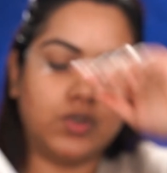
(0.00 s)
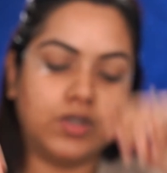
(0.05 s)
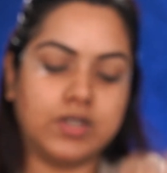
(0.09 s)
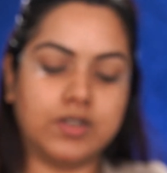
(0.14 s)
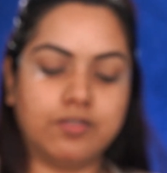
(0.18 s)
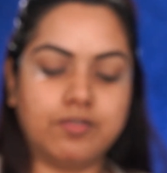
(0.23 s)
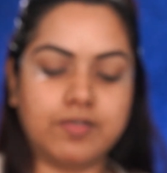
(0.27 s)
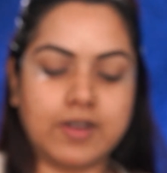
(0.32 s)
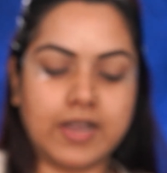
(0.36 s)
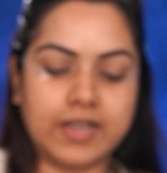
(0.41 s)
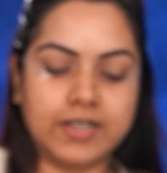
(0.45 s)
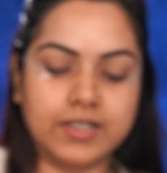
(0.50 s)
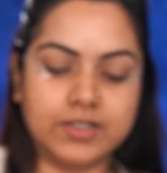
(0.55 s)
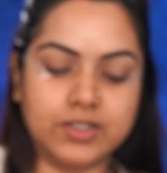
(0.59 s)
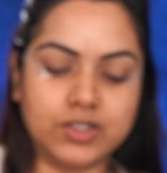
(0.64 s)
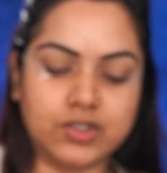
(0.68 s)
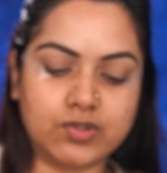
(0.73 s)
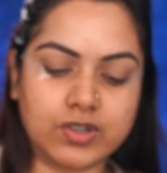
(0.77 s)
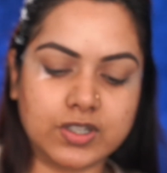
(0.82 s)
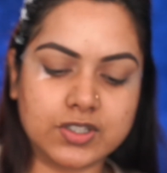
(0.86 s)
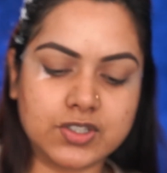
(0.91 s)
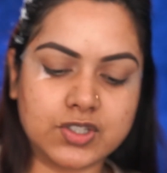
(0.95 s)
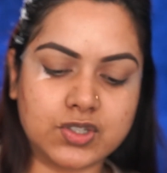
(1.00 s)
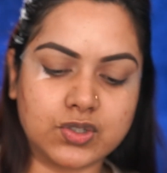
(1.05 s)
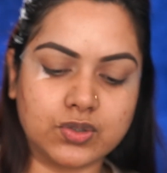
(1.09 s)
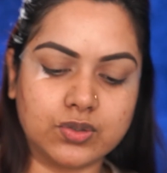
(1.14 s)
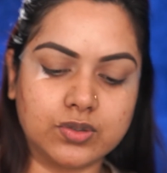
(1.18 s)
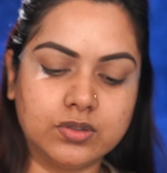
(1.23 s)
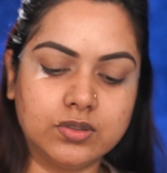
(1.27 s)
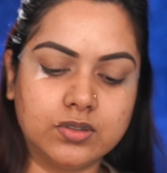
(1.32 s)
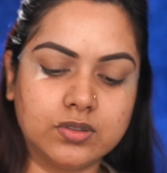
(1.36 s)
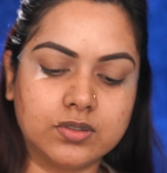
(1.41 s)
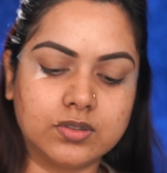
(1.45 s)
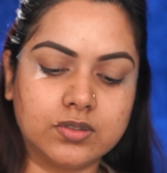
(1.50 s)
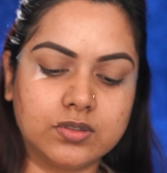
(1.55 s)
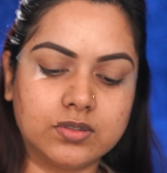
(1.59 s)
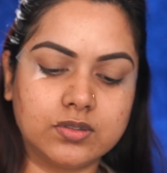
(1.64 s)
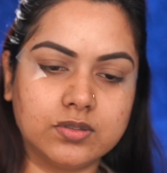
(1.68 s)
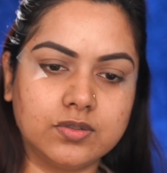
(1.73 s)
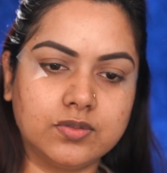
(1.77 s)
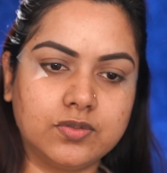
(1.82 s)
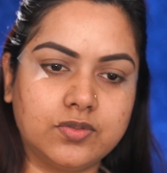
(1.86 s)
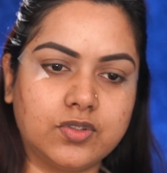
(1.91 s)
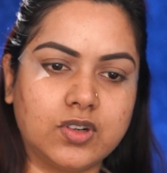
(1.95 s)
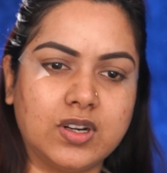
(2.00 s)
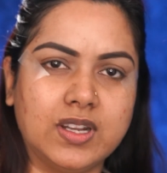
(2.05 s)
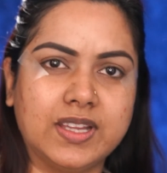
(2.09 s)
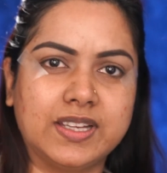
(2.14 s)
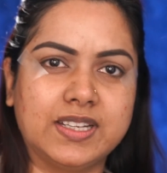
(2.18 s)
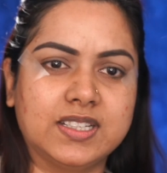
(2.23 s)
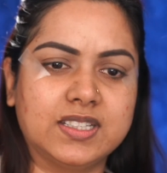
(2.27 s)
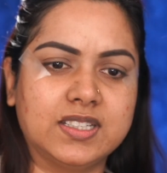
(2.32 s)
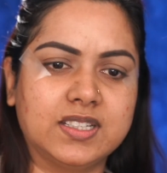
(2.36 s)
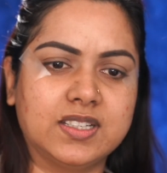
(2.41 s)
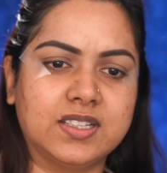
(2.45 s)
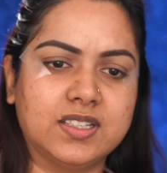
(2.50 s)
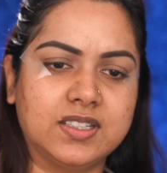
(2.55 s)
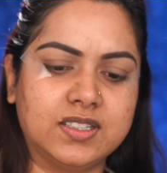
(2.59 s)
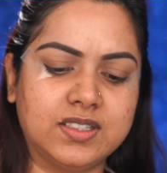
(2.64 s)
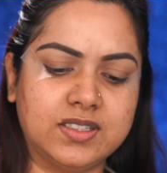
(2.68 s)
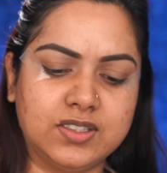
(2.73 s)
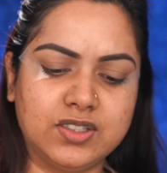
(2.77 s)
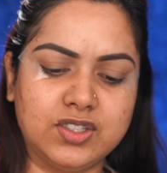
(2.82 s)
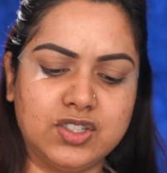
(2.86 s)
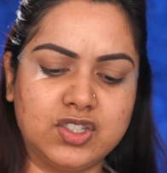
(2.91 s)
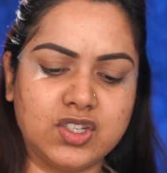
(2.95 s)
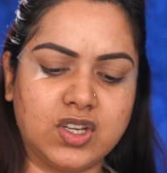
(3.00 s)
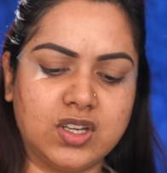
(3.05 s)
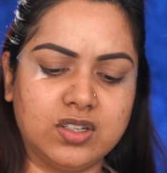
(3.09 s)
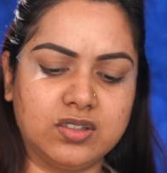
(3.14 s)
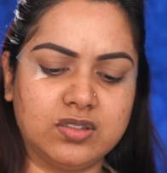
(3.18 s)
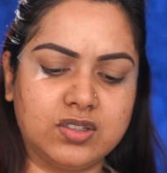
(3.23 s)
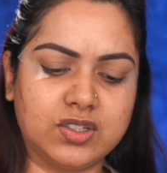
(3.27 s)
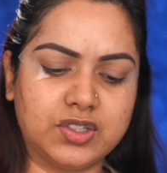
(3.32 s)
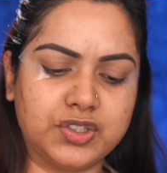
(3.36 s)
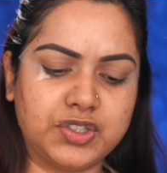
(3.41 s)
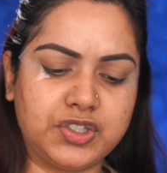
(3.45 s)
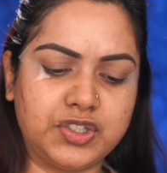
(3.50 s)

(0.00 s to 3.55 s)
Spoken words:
can find at the drugstore for like $1 or